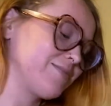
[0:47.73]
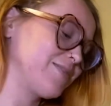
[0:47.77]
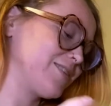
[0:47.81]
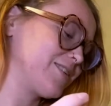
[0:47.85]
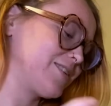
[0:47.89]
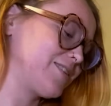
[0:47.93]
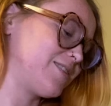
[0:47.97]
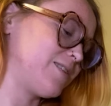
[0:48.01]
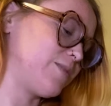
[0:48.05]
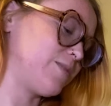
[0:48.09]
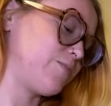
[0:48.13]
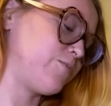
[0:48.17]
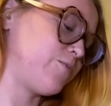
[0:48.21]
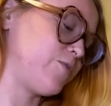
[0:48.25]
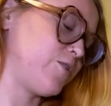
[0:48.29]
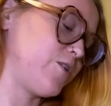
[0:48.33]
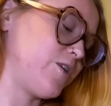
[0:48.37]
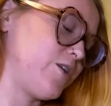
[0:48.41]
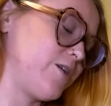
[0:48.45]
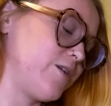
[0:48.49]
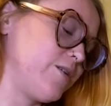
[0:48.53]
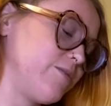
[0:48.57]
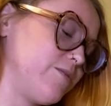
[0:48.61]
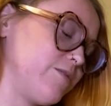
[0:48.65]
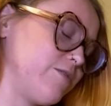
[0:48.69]
except
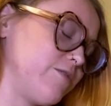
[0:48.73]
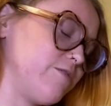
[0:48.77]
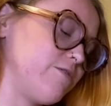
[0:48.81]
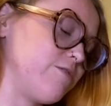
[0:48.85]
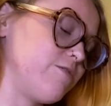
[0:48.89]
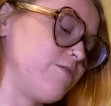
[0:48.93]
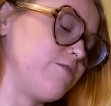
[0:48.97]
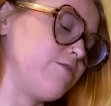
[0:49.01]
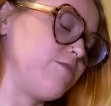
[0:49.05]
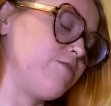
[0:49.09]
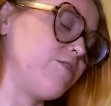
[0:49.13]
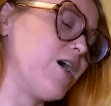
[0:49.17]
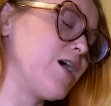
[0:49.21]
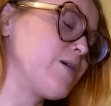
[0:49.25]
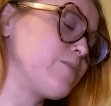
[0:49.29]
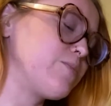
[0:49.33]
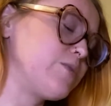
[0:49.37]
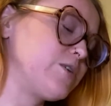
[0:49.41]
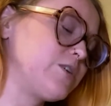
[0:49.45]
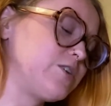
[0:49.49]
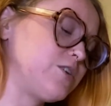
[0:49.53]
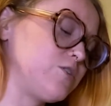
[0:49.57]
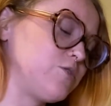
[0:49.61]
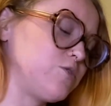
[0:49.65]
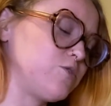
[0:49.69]
for
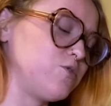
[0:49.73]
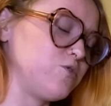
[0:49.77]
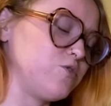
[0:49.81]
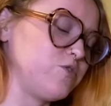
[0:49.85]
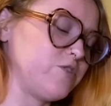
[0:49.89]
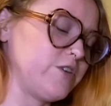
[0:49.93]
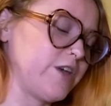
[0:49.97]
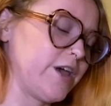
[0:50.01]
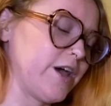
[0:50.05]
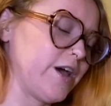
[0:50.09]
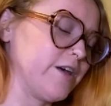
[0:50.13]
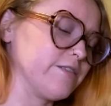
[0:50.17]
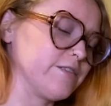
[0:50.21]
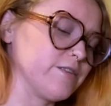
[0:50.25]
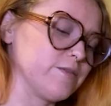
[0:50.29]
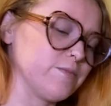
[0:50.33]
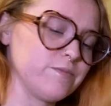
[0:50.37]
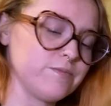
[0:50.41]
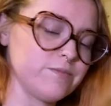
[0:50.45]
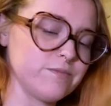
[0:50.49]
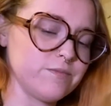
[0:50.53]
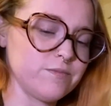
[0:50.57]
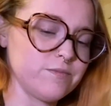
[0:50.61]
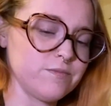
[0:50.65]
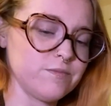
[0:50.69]
vibrant
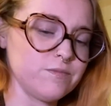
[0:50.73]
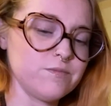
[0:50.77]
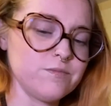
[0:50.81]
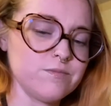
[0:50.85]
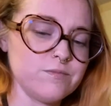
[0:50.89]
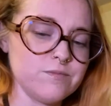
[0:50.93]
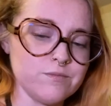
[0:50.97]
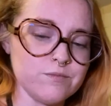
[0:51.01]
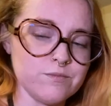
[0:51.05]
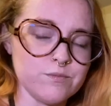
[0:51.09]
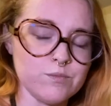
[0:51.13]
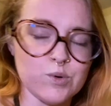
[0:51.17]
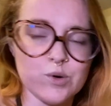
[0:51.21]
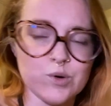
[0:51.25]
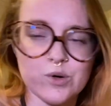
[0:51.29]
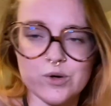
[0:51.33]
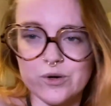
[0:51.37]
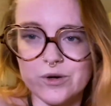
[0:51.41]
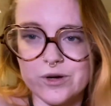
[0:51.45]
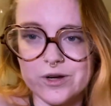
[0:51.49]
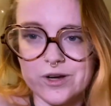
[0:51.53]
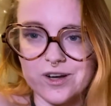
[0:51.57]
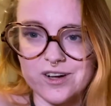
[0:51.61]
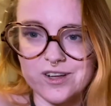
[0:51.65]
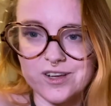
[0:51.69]
enthusiasm,
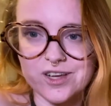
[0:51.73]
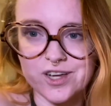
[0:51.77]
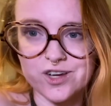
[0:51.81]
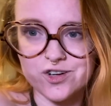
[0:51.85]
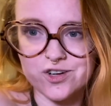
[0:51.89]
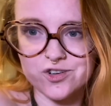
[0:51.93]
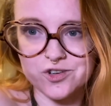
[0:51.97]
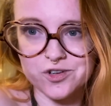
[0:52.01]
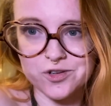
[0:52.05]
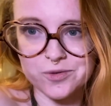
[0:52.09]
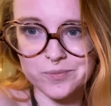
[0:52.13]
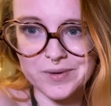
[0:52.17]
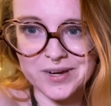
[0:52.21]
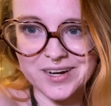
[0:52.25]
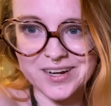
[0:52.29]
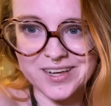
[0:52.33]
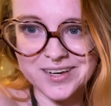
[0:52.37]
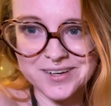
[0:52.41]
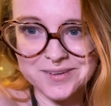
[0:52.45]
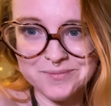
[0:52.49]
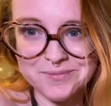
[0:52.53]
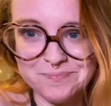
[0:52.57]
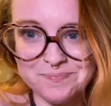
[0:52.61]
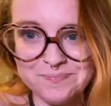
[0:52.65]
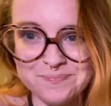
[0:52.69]
bordering on occasional
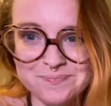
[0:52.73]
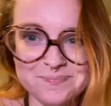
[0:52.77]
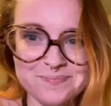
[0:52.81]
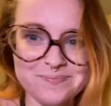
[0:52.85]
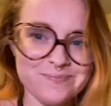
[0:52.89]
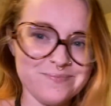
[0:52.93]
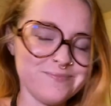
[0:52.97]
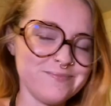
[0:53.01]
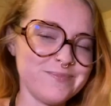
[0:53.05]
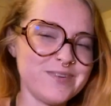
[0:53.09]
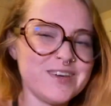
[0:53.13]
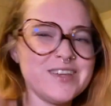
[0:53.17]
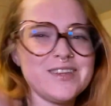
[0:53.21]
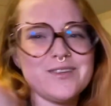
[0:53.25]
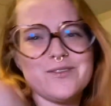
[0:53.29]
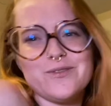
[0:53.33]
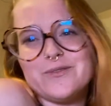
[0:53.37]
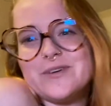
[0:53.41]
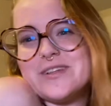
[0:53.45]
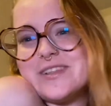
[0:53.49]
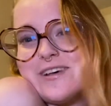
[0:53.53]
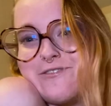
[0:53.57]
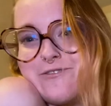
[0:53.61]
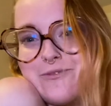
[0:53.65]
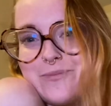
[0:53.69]
mania. That's what
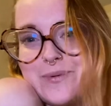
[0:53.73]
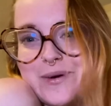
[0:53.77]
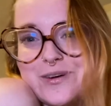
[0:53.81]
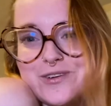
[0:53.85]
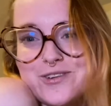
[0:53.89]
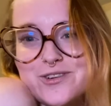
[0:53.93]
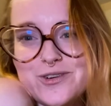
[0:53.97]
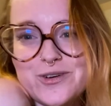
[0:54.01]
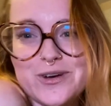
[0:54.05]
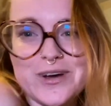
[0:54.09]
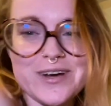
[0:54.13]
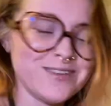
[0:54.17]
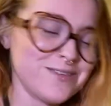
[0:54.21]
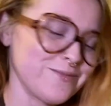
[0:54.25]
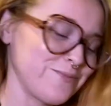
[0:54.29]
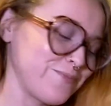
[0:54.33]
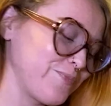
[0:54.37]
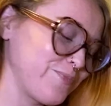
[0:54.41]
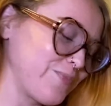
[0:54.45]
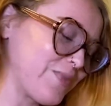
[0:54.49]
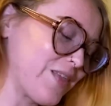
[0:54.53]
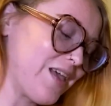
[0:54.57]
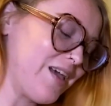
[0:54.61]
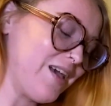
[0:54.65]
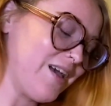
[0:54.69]
we love about you guys.
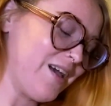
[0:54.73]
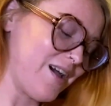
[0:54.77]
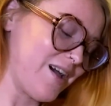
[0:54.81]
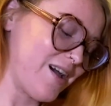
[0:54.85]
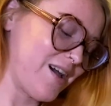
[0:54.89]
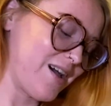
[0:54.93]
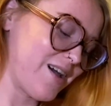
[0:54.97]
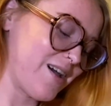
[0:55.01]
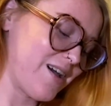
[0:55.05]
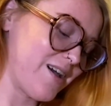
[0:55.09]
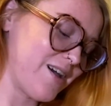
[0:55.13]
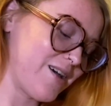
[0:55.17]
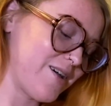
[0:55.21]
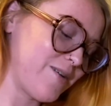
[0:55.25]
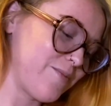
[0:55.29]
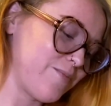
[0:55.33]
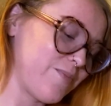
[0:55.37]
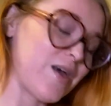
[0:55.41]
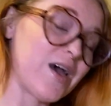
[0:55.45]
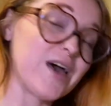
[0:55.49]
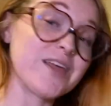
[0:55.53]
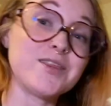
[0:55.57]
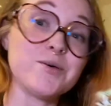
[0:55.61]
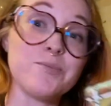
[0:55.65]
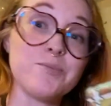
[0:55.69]

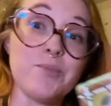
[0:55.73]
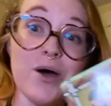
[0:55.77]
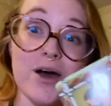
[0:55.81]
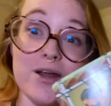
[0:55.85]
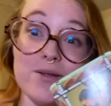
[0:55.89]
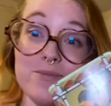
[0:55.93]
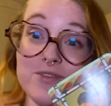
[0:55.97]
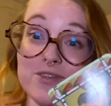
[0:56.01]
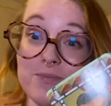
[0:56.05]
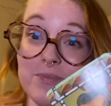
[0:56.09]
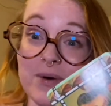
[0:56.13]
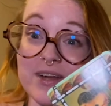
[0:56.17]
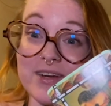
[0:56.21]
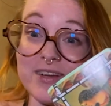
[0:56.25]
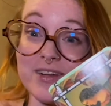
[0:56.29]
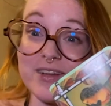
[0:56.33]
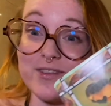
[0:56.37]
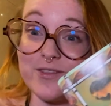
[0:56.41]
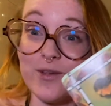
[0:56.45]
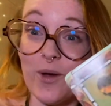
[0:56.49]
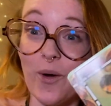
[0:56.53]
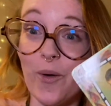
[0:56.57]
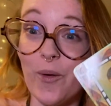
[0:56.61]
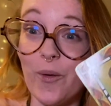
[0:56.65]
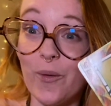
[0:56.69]
At the bottom is
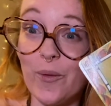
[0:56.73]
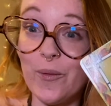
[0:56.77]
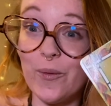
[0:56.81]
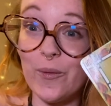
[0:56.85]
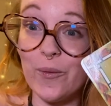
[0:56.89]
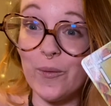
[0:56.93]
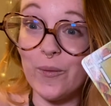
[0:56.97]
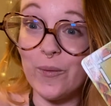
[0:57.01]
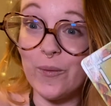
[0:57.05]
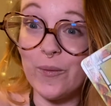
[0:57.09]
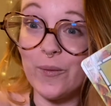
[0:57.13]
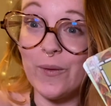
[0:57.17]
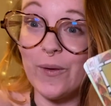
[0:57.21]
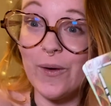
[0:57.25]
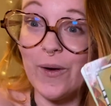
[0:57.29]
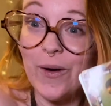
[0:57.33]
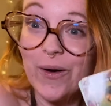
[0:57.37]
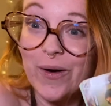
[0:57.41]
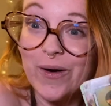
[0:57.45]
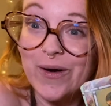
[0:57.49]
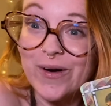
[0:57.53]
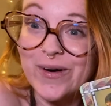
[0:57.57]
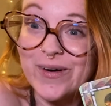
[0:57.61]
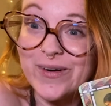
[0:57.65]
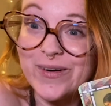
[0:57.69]
abundance.
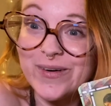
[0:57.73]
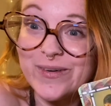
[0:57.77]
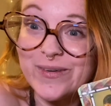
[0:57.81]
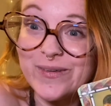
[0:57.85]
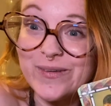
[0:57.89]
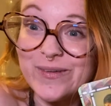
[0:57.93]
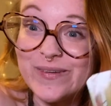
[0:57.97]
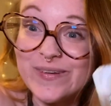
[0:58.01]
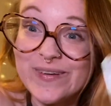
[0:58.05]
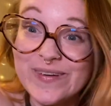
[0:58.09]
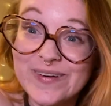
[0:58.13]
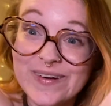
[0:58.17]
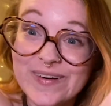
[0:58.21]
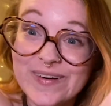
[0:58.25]
Oh,